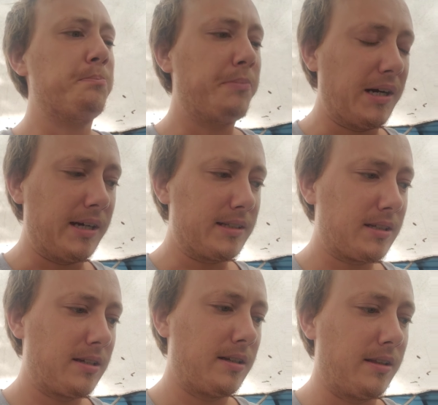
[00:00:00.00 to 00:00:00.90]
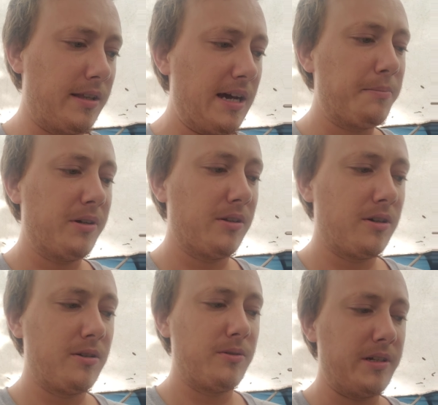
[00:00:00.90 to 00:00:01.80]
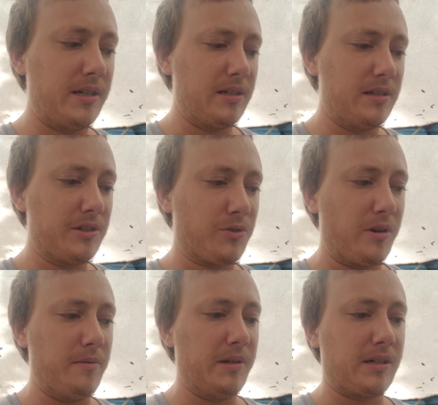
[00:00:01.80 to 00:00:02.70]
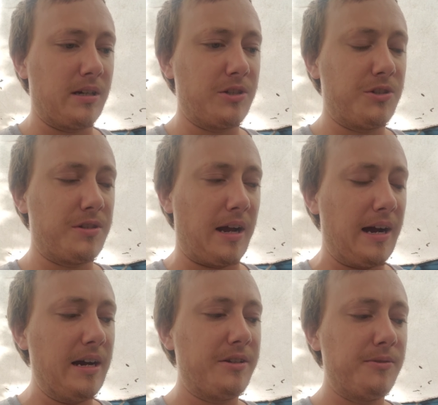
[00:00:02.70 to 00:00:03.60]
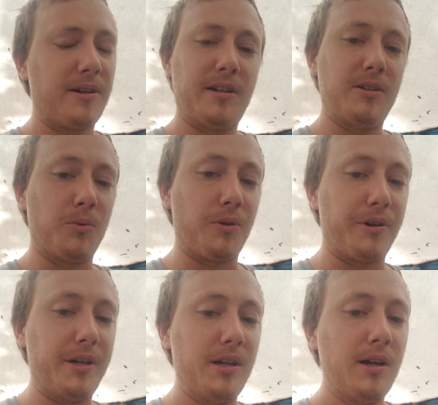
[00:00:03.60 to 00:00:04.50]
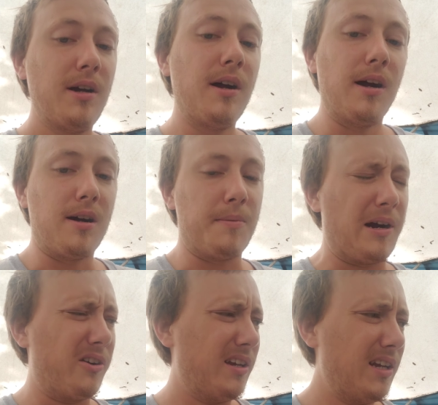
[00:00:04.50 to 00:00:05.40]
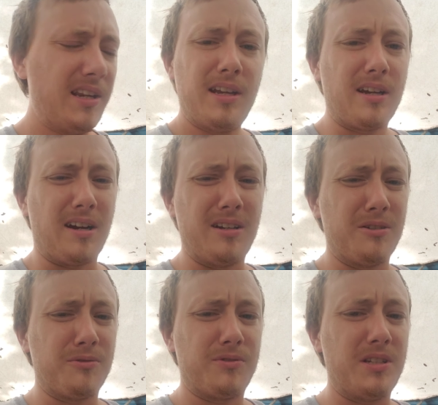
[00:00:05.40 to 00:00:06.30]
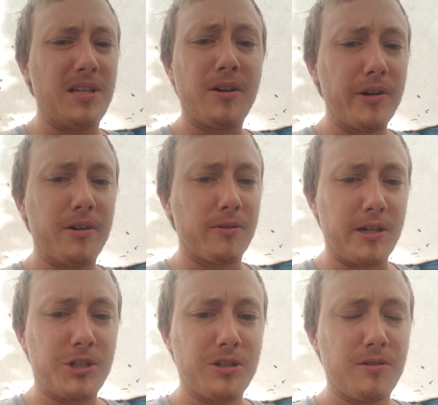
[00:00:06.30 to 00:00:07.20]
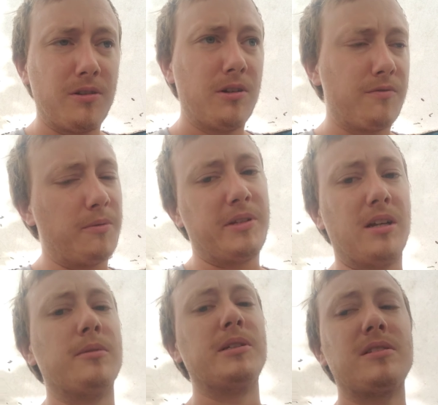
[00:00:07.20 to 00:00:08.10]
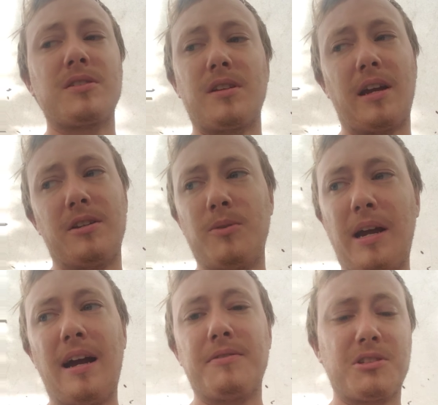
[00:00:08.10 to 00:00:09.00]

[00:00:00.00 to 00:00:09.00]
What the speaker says: But that pillow is great because I do not need to worry about any kind of deterioration from the elements. I do have